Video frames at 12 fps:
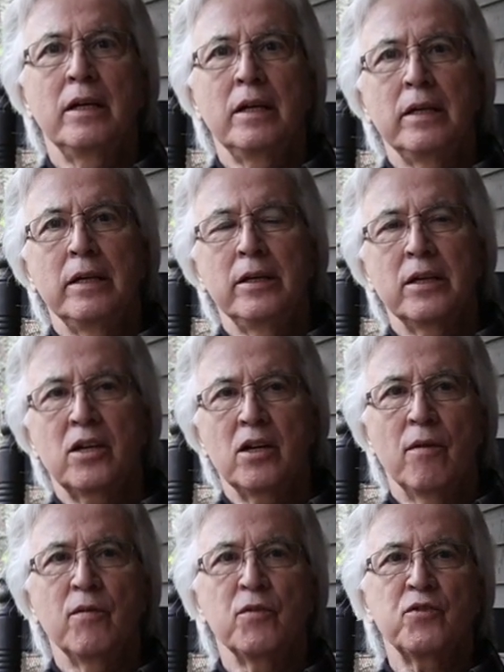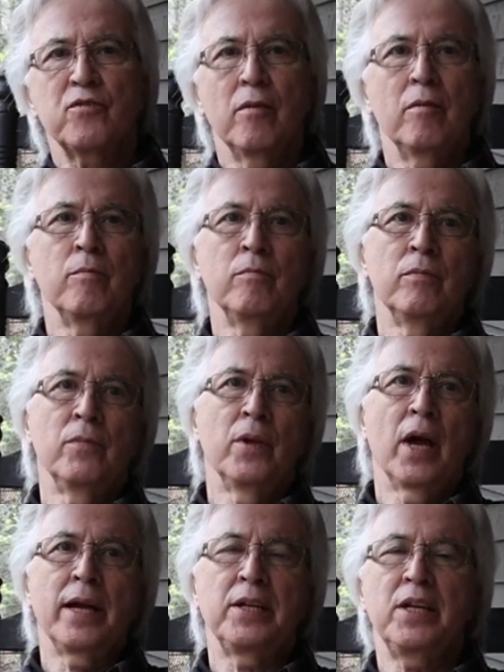and it covers from
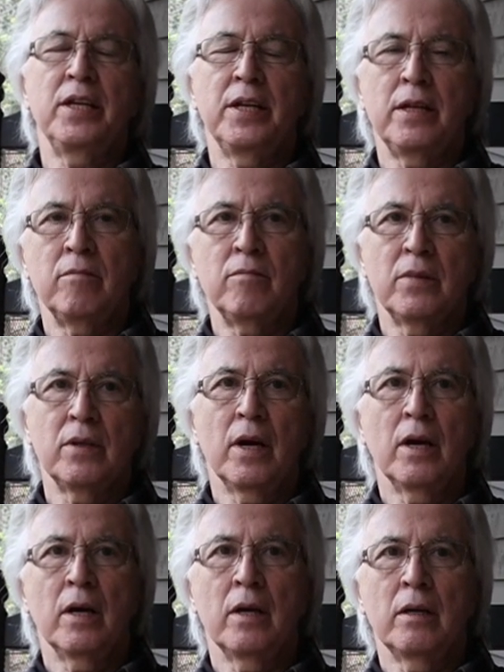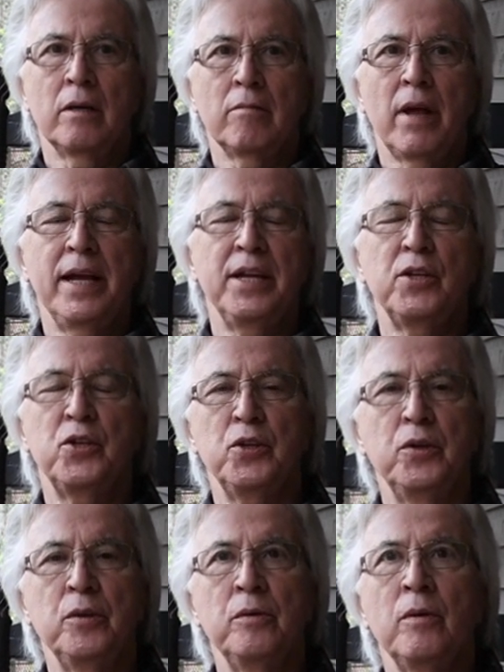
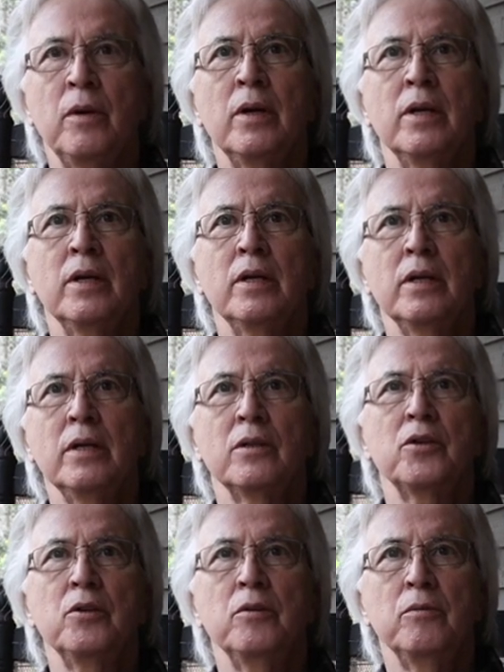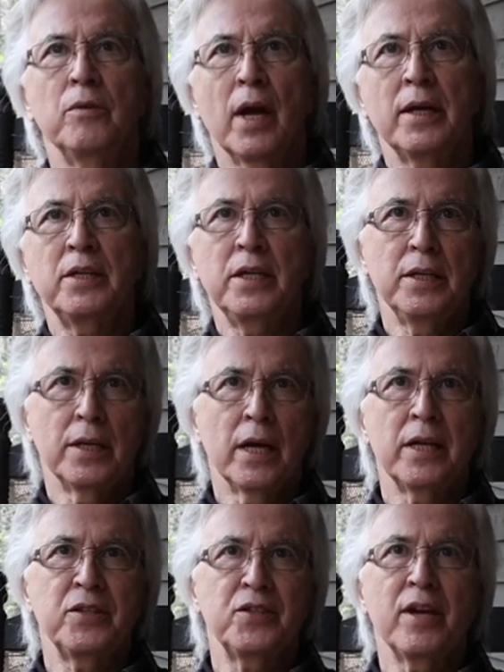1982 to
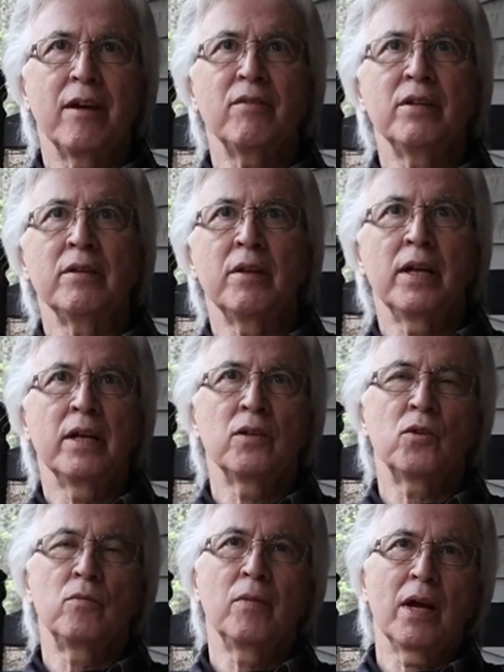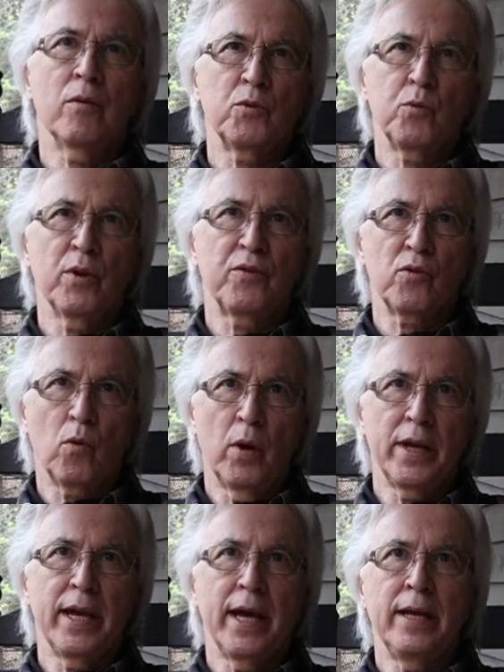1997, and I was with
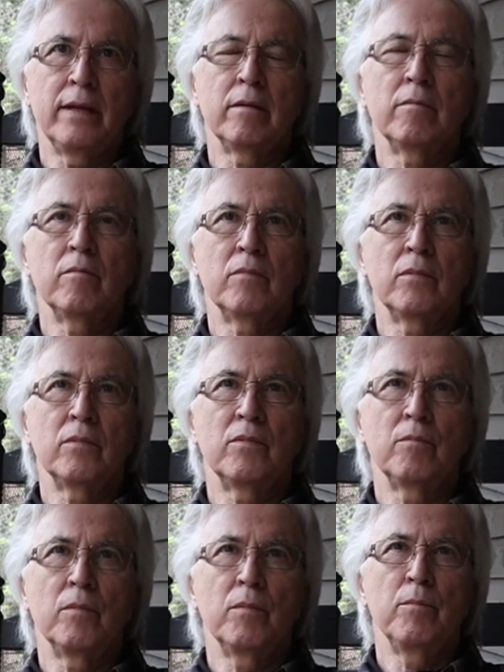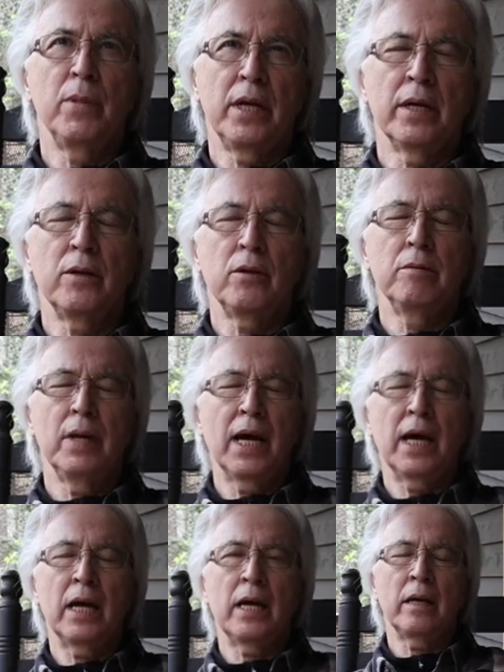28 men who
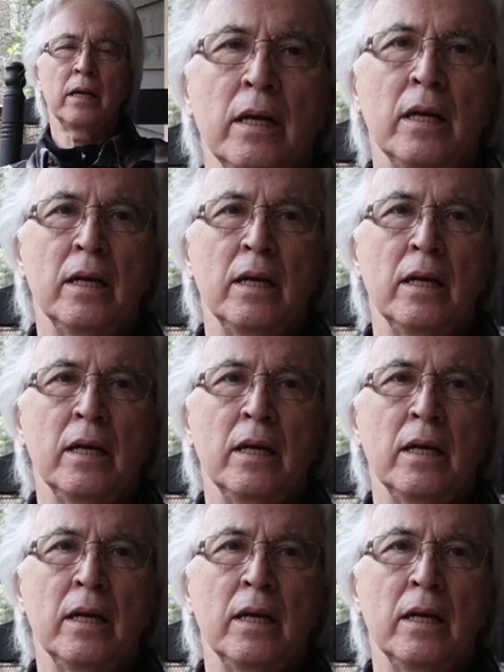died.